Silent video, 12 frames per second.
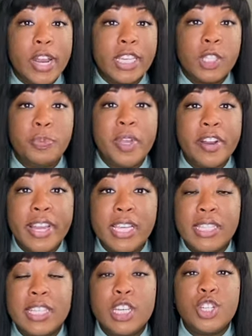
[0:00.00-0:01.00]

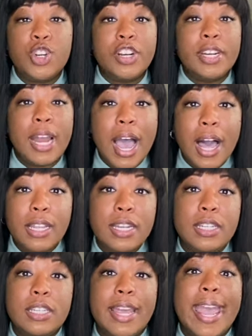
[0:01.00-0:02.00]
experiences, your
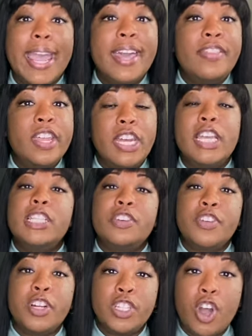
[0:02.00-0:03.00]
knowledge, and the needs
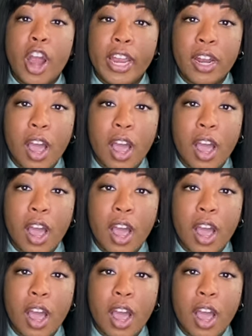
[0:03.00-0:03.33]
of your target